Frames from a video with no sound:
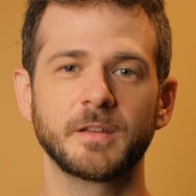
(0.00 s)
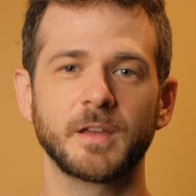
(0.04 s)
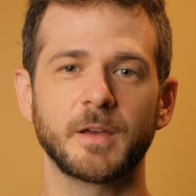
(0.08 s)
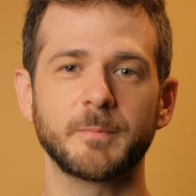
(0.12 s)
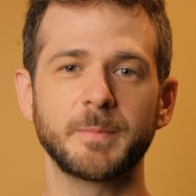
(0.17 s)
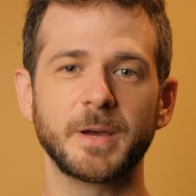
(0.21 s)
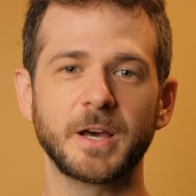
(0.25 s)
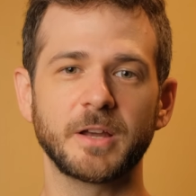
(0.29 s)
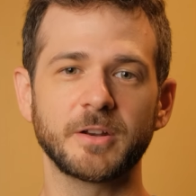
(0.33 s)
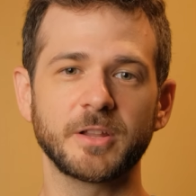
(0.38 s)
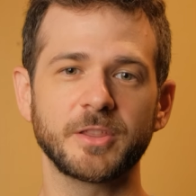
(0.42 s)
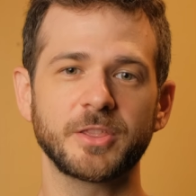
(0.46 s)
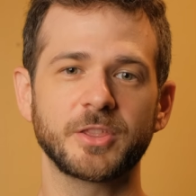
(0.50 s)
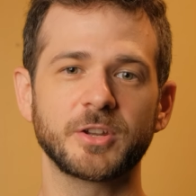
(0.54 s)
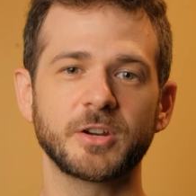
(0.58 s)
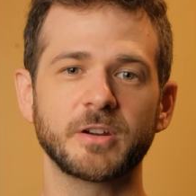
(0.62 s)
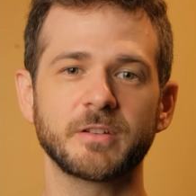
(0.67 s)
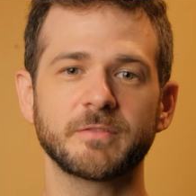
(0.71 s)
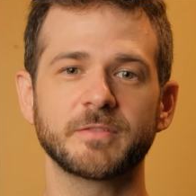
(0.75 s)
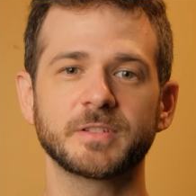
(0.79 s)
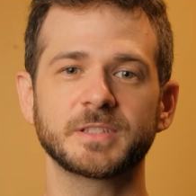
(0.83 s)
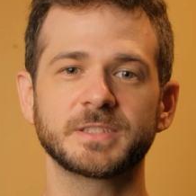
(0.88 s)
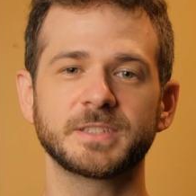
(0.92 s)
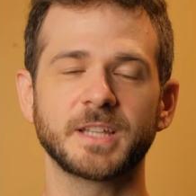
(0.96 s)
about 1/3
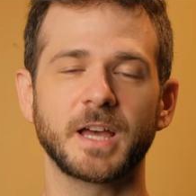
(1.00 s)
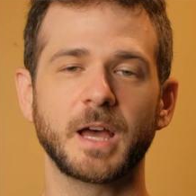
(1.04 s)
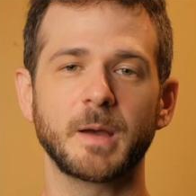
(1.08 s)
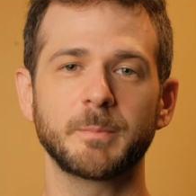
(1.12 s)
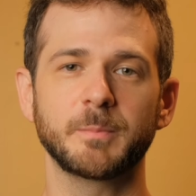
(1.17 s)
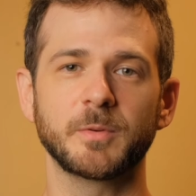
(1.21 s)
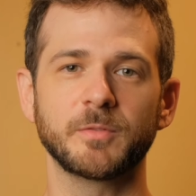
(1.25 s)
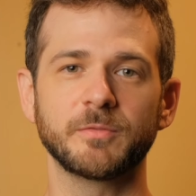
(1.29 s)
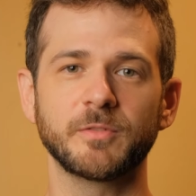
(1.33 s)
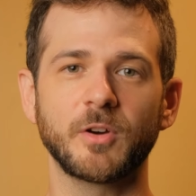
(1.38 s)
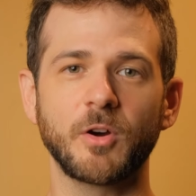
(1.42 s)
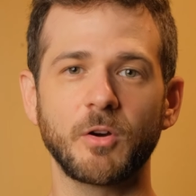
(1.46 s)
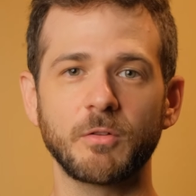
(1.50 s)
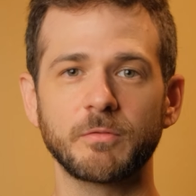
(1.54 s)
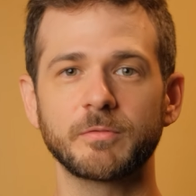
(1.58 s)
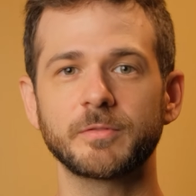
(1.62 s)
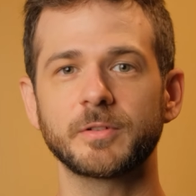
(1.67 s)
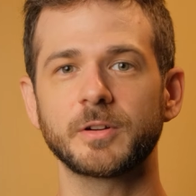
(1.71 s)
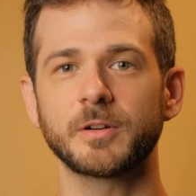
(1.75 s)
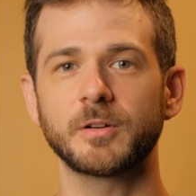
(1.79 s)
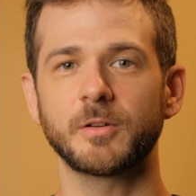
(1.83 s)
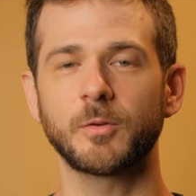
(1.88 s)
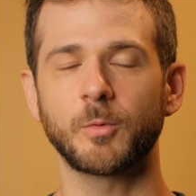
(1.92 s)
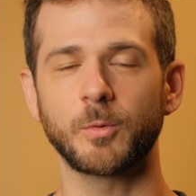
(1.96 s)
of a stop of
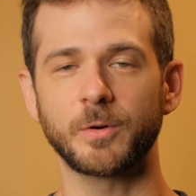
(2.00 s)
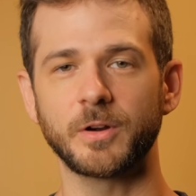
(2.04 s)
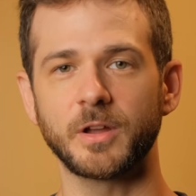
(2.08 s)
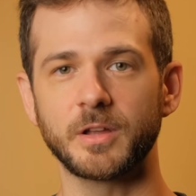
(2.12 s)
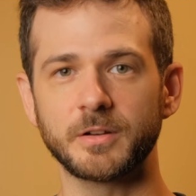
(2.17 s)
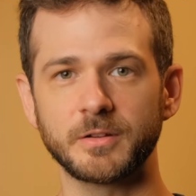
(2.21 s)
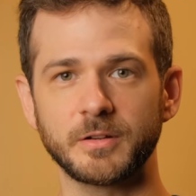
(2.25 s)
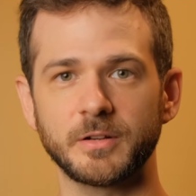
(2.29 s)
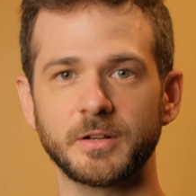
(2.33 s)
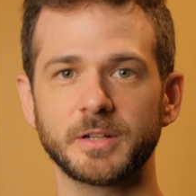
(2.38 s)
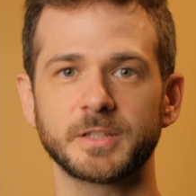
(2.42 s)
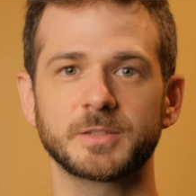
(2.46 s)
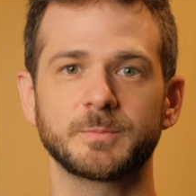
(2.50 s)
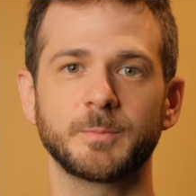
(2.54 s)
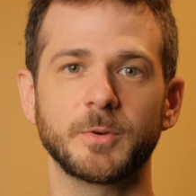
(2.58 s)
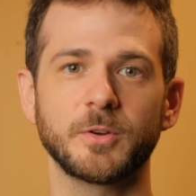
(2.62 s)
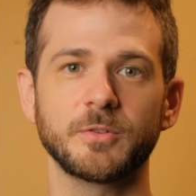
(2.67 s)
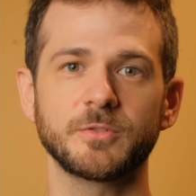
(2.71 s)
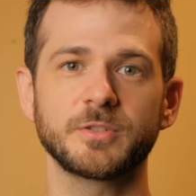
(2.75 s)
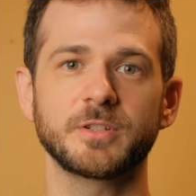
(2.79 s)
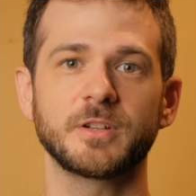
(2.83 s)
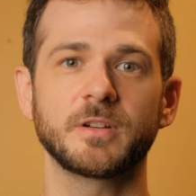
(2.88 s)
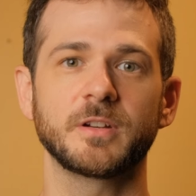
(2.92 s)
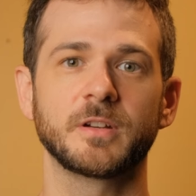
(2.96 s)
over or
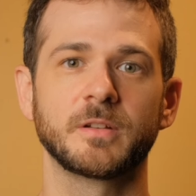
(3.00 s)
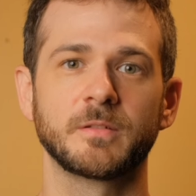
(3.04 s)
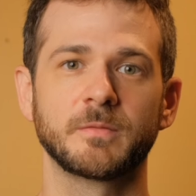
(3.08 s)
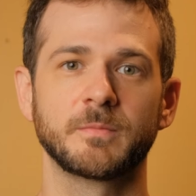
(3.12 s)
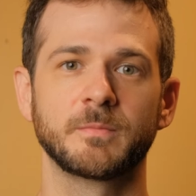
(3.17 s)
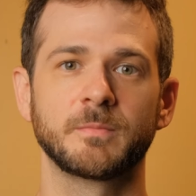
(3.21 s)
underexposure.